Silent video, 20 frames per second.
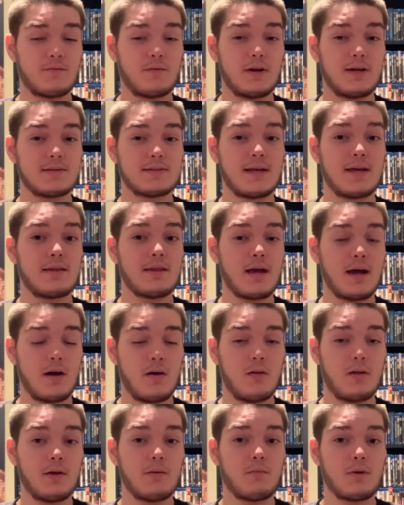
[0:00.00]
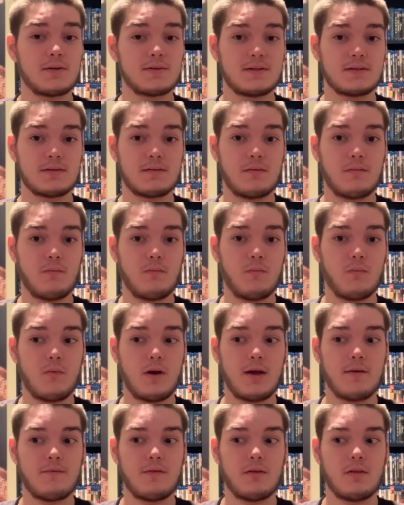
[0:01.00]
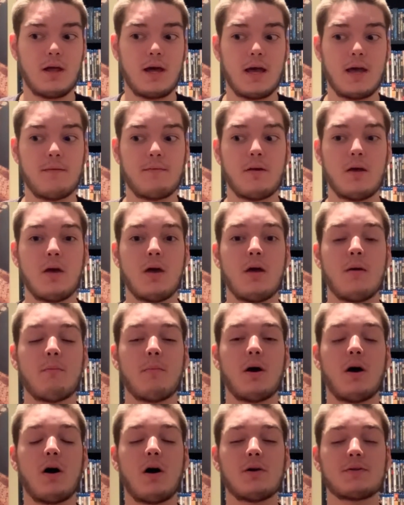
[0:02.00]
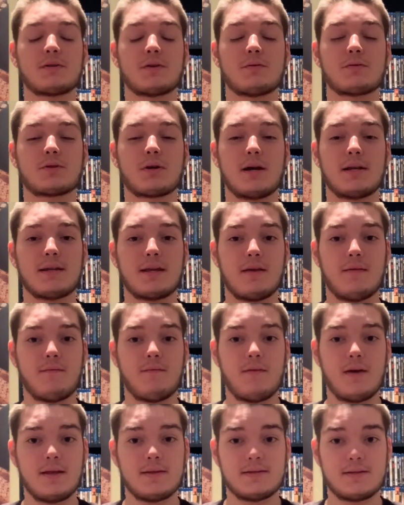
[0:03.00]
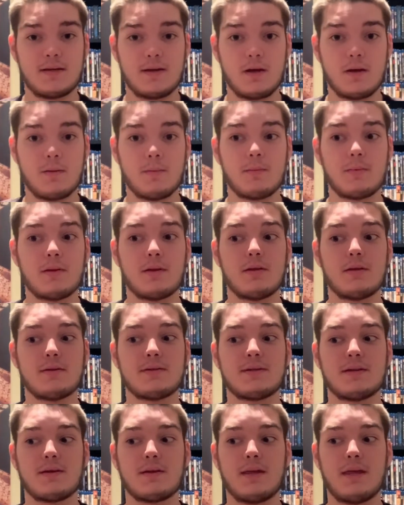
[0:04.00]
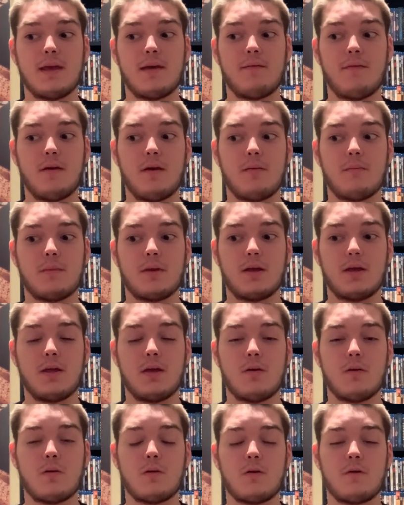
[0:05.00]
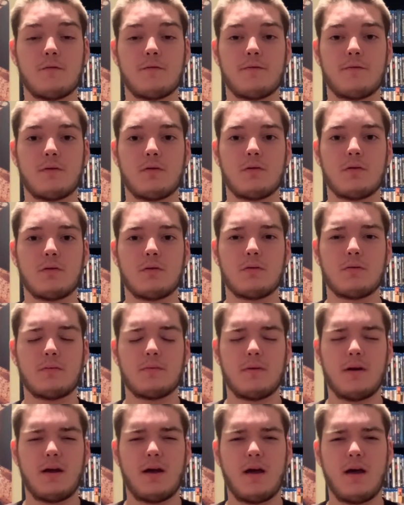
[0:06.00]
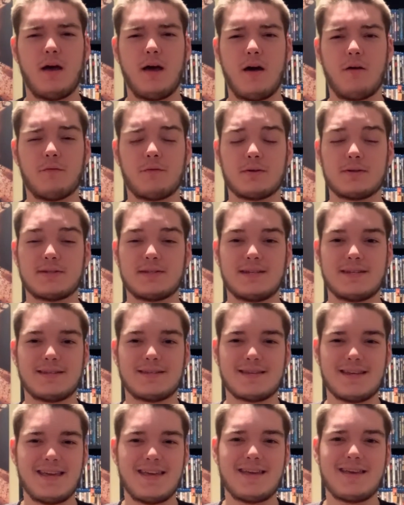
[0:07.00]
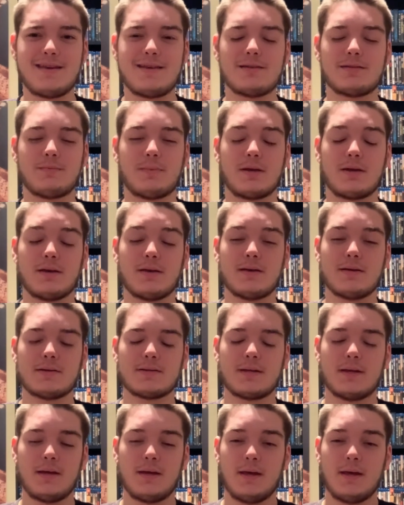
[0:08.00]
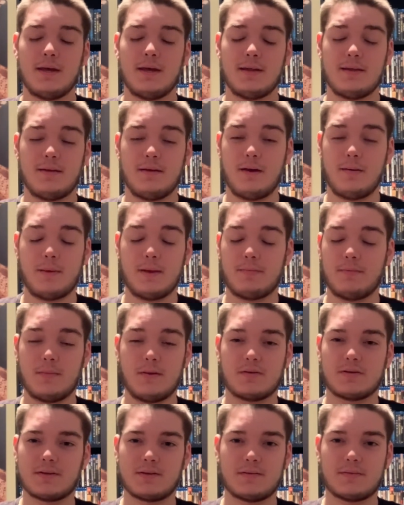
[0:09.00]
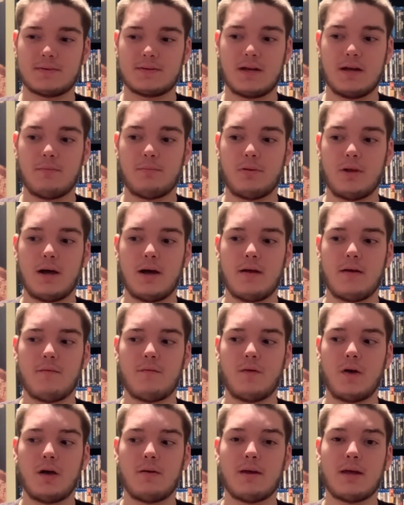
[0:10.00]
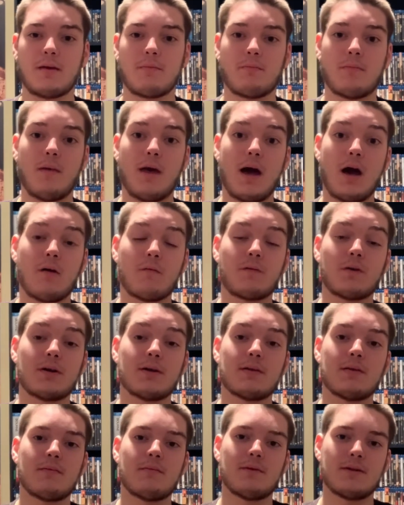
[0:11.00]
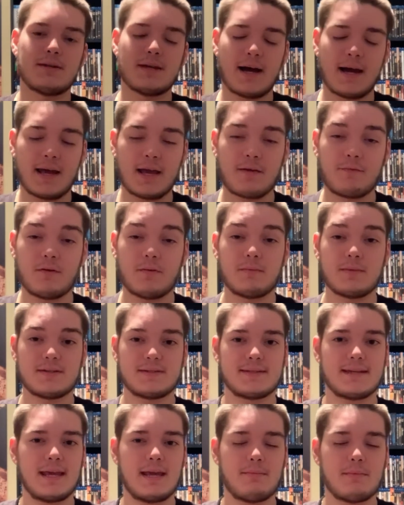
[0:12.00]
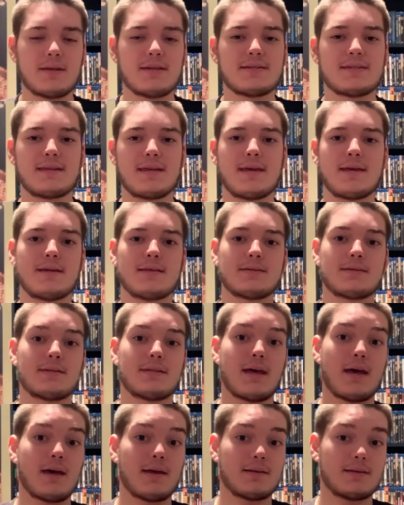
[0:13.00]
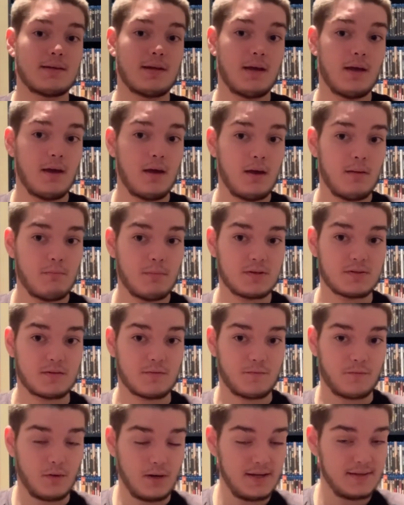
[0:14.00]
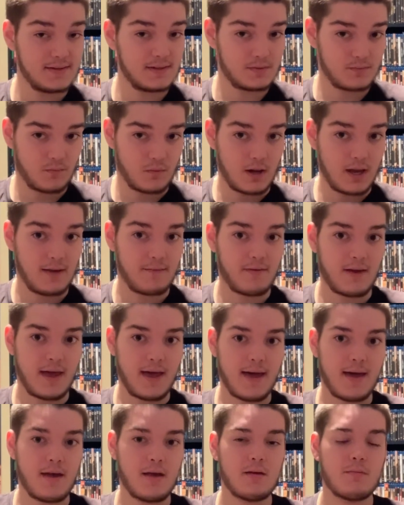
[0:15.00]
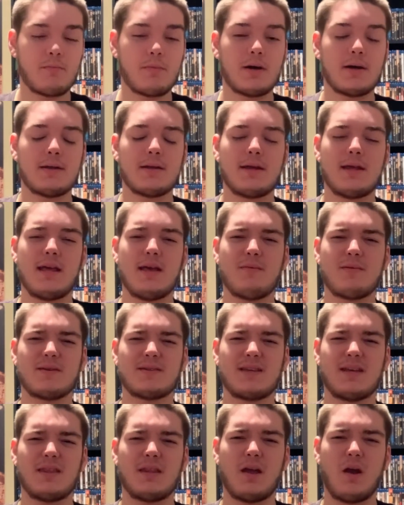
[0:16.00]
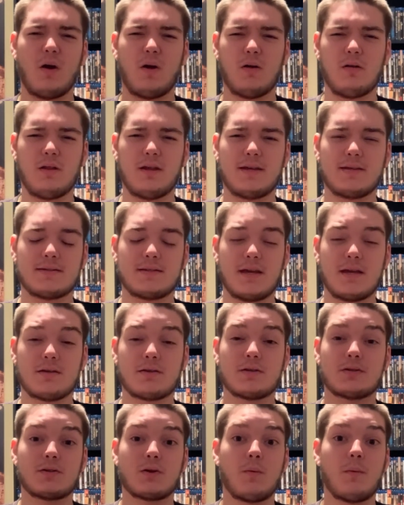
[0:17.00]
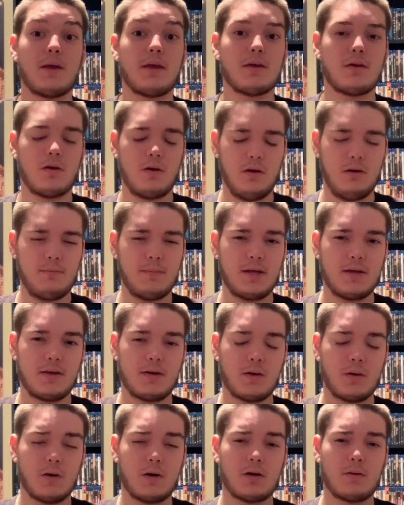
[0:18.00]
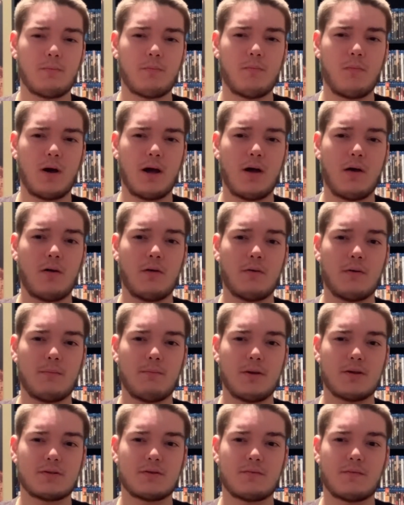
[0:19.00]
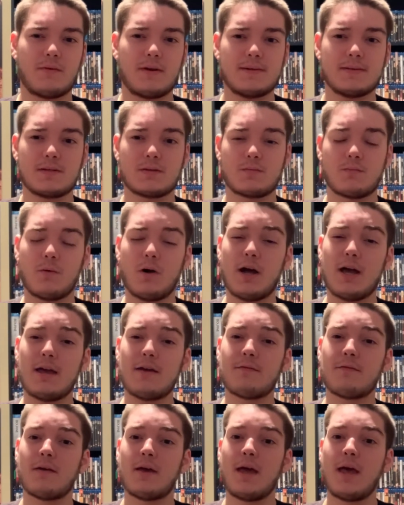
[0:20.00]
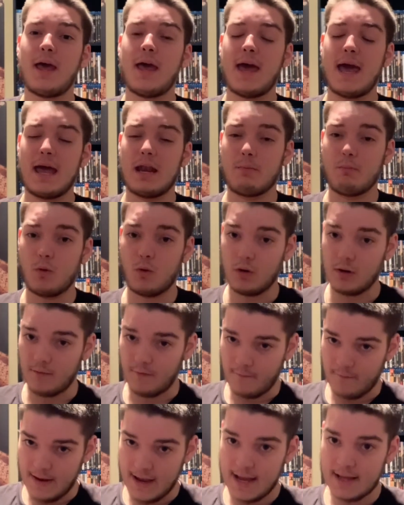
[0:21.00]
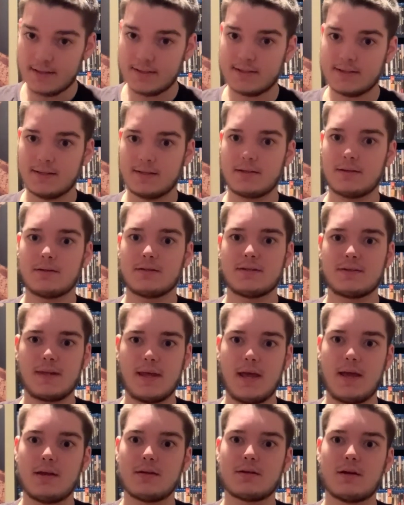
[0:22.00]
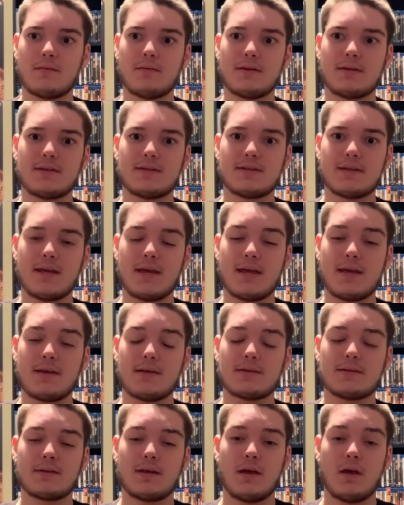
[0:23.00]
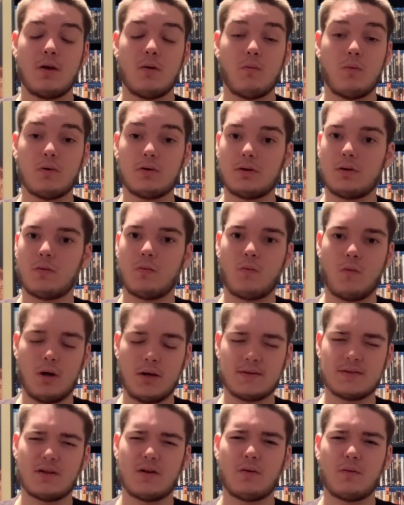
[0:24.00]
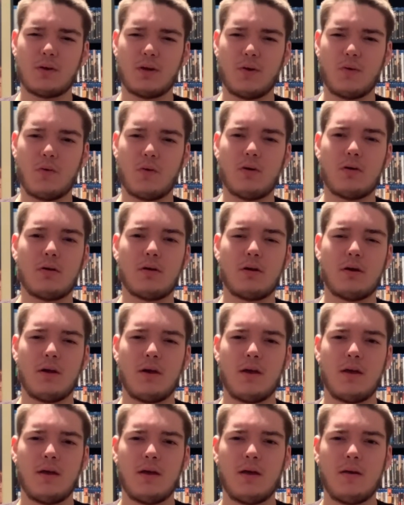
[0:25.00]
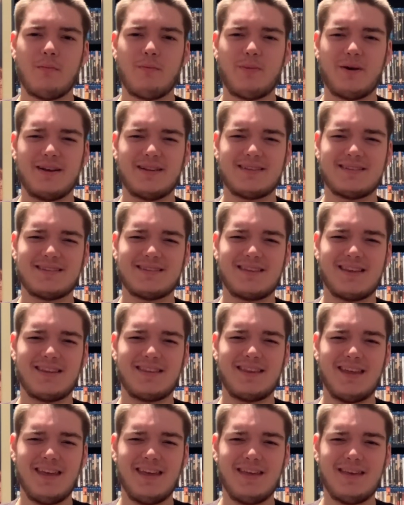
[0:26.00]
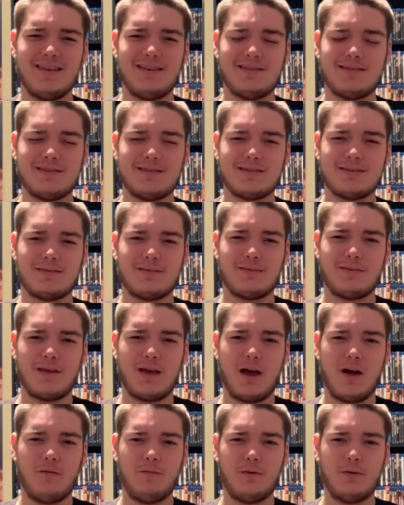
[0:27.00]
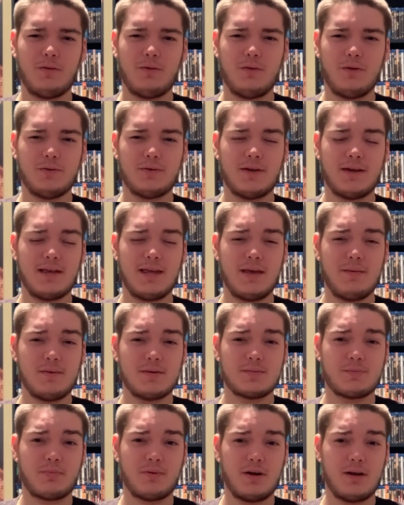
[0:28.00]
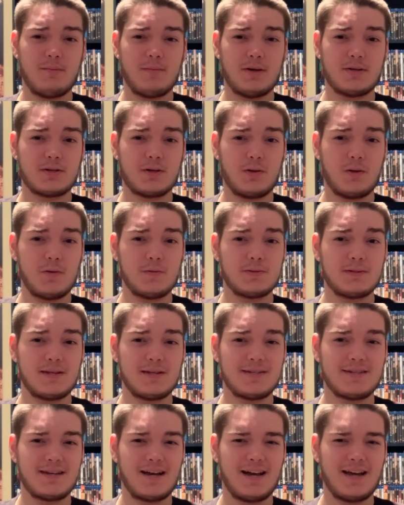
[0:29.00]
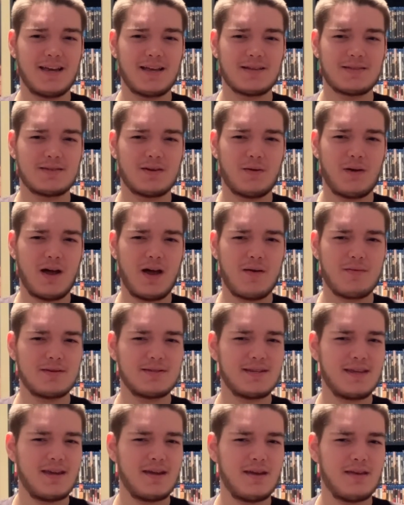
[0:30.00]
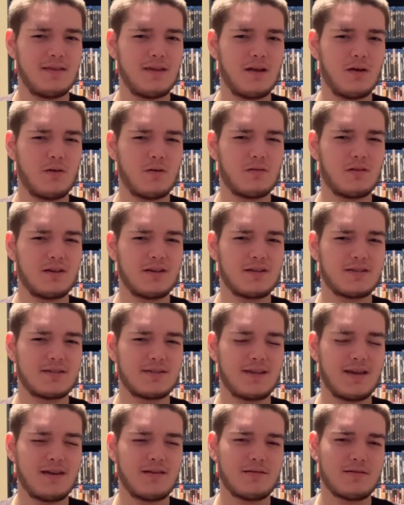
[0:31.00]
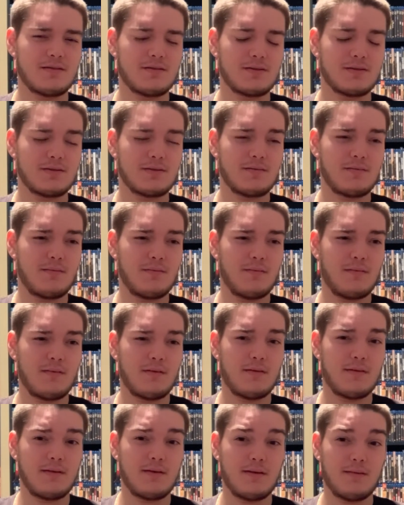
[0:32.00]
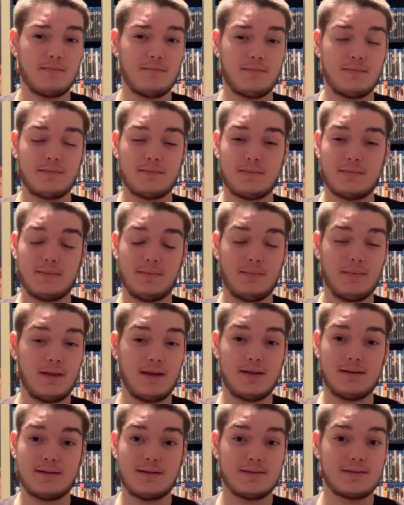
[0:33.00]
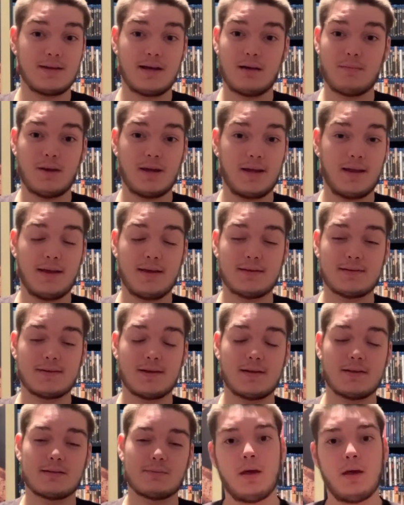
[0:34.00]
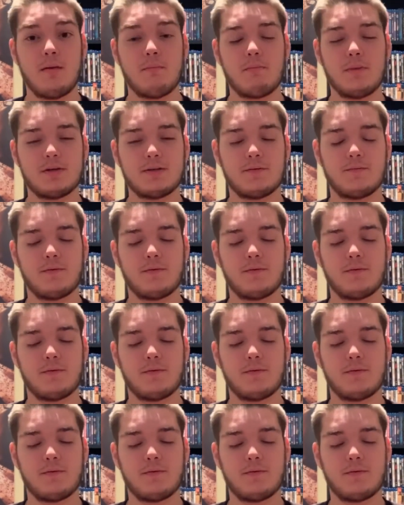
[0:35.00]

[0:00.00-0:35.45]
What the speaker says: Freeze that not only was his wife alive, but also tried to convince him to give him the cure for Alfred's disease, because, I mean, there's a subplot involving Alfred dying from the same disease that Mr. Freeze's wife had, but he was in the early stages, so he could be cured, while Mr. Freeze's wife had a more advanced stage of the disease where there was no cure. But the thing is, Alfred looked like he was pretty much close to dying, so how is he in the early stages? That does not make any sense. Mr.